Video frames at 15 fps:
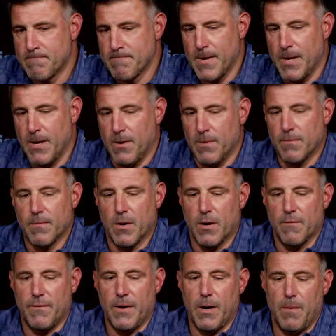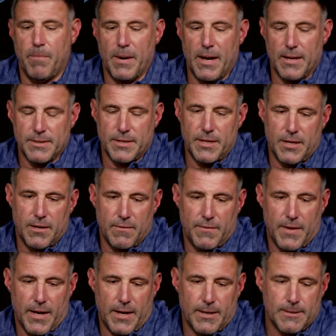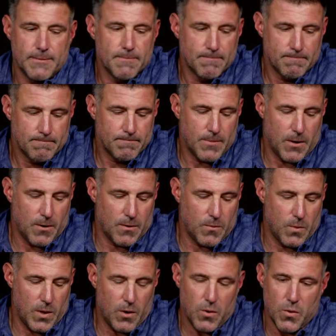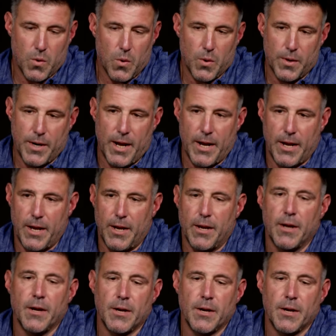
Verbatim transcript: you know, are very positive, that are well coordinated,